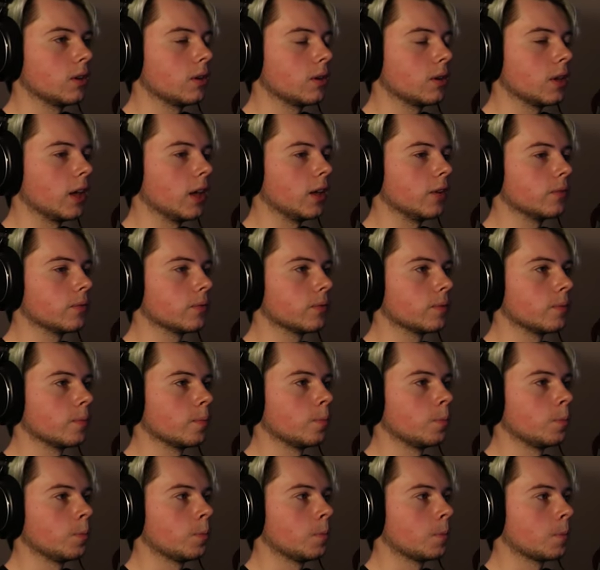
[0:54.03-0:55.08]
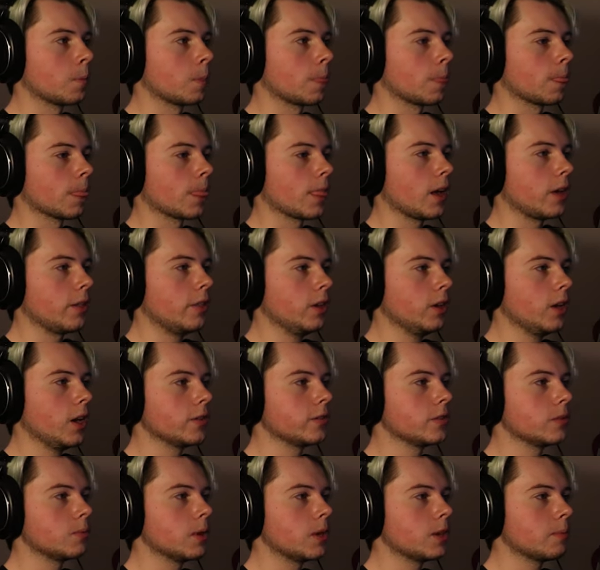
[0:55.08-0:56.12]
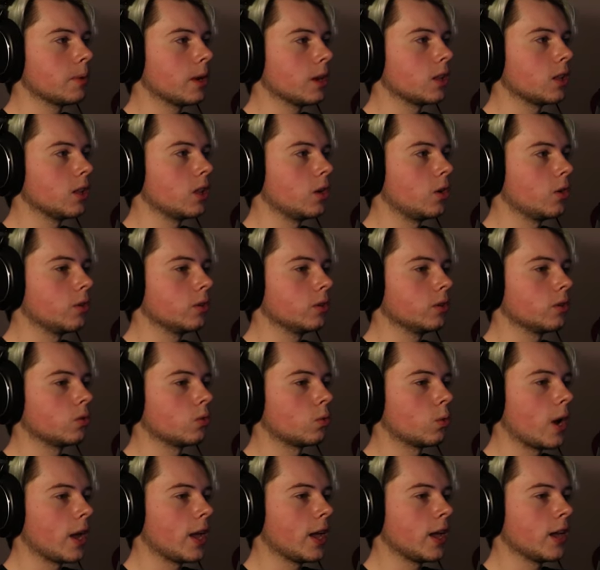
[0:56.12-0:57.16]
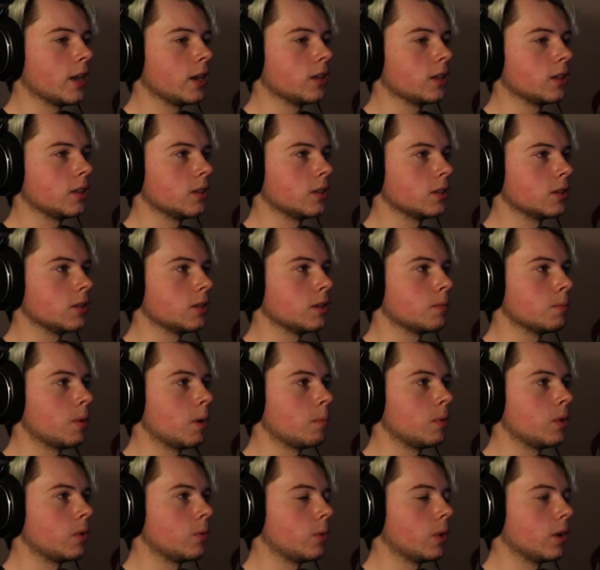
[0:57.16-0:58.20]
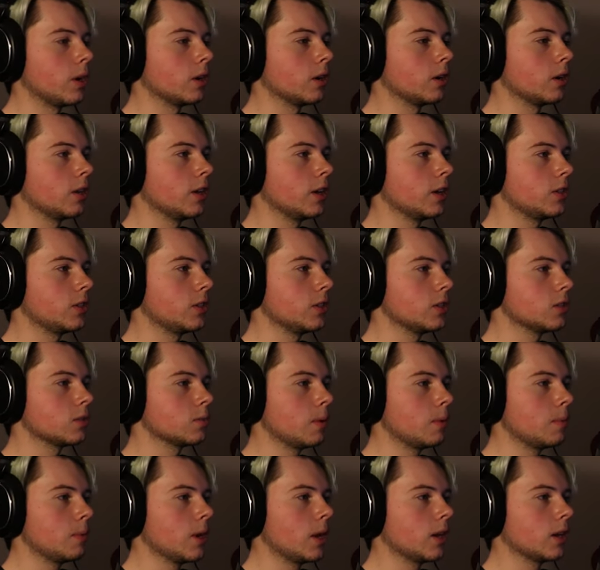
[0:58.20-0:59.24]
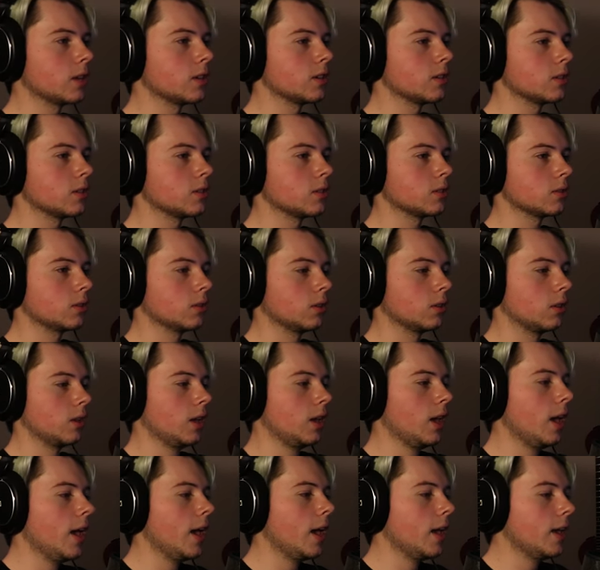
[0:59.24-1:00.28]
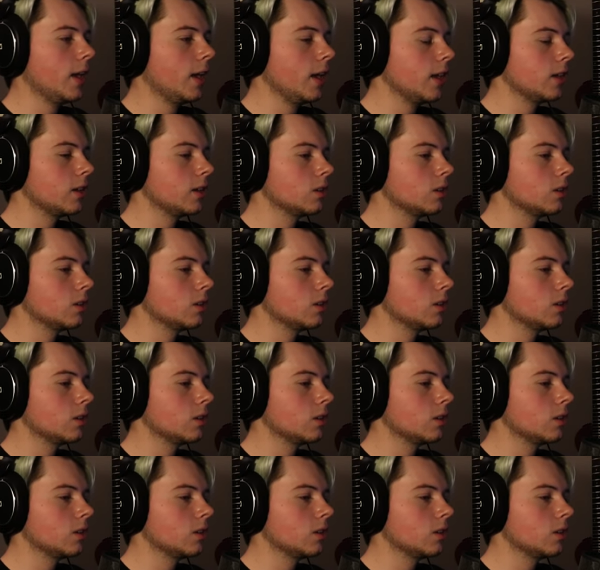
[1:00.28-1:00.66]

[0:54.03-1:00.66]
Okay. I think I have to make my clone right at the, the moment where it'll hit these. Maybe I can just... Eh, hey,